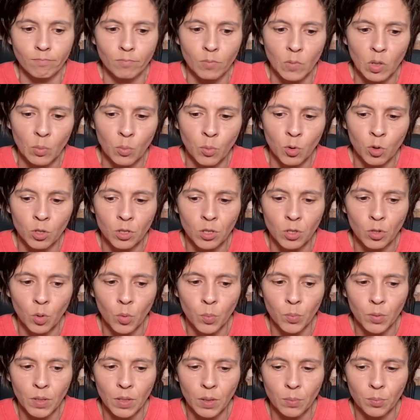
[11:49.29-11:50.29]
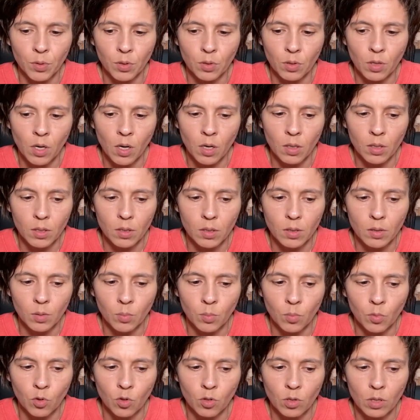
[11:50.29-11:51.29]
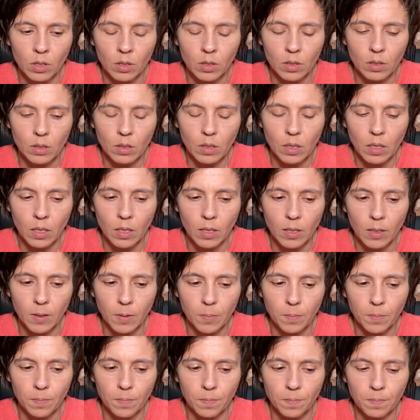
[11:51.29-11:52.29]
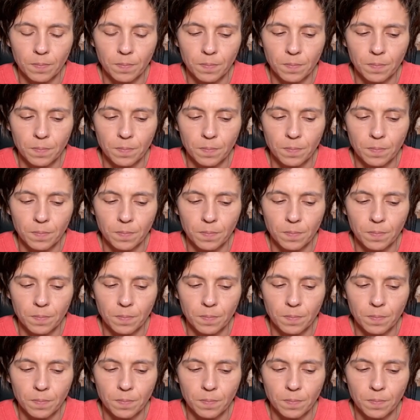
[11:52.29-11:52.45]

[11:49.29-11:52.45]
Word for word: the more you open up your heart, the more um,